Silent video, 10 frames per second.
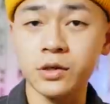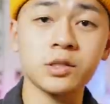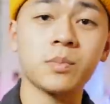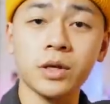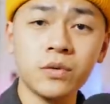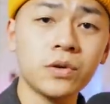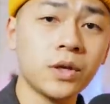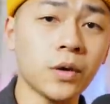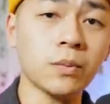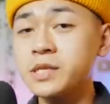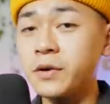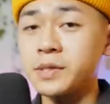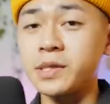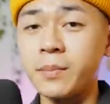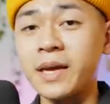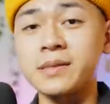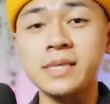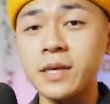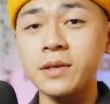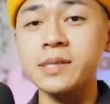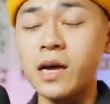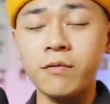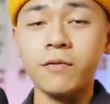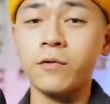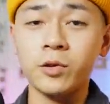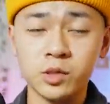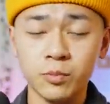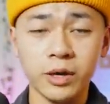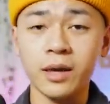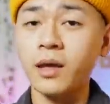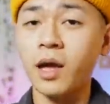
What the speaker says: shirts, but you do you. Seriously, man, steal this outfit for the spring.